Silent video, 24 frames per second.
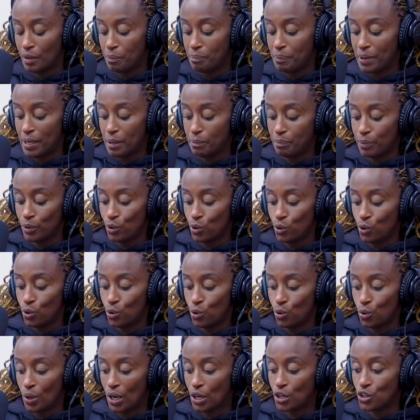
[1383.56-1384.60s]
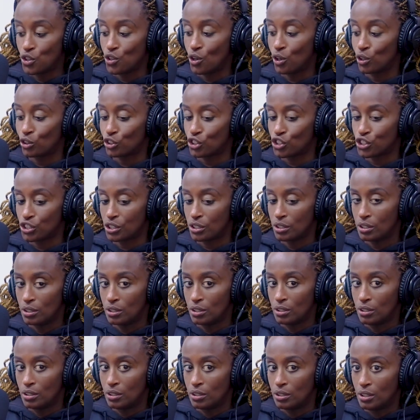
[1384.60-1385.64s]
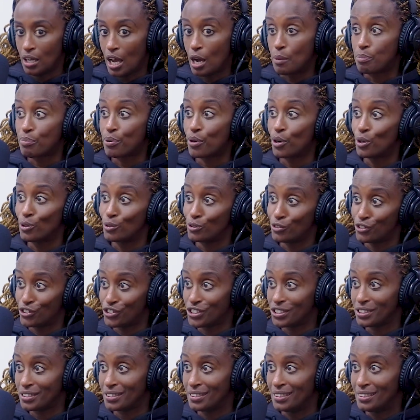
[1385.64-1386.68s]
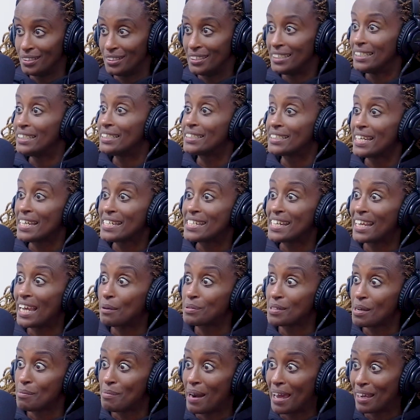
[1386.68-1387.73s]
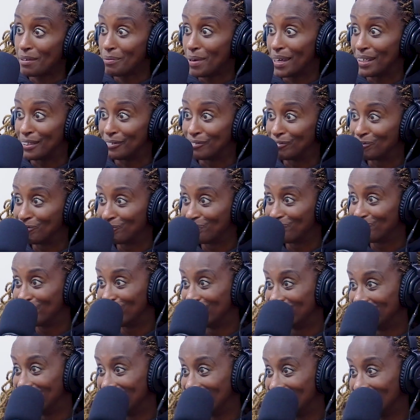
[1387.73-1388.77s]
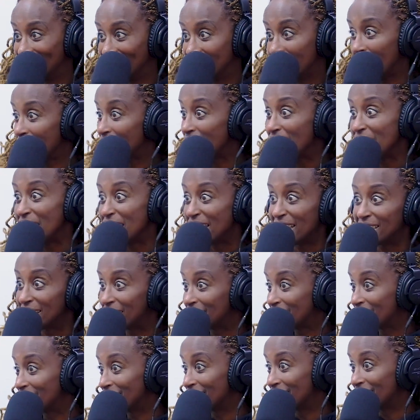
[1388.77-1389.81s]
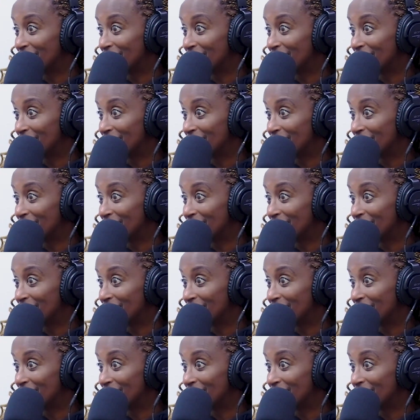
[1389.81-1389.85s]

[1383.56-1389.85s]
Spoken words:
The people who are not approached in dating apps are black men. They're the least.